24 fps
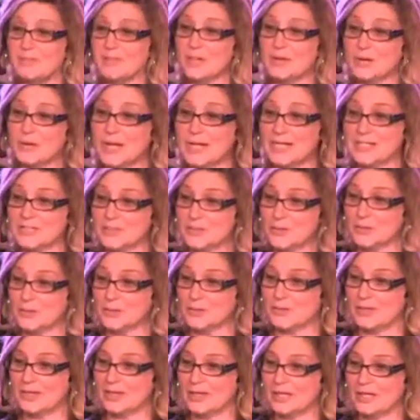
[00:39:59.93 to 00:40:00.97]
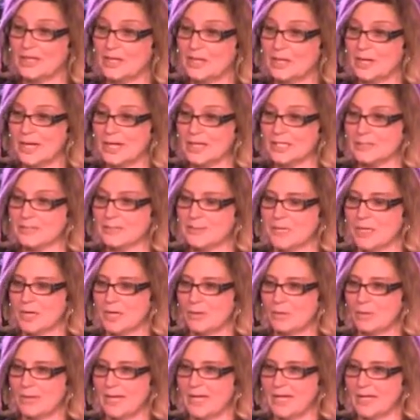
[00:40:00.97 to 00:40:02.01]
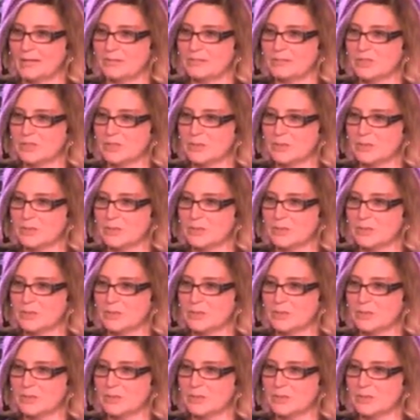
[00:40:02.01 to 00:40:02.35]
Okay, so the HBO came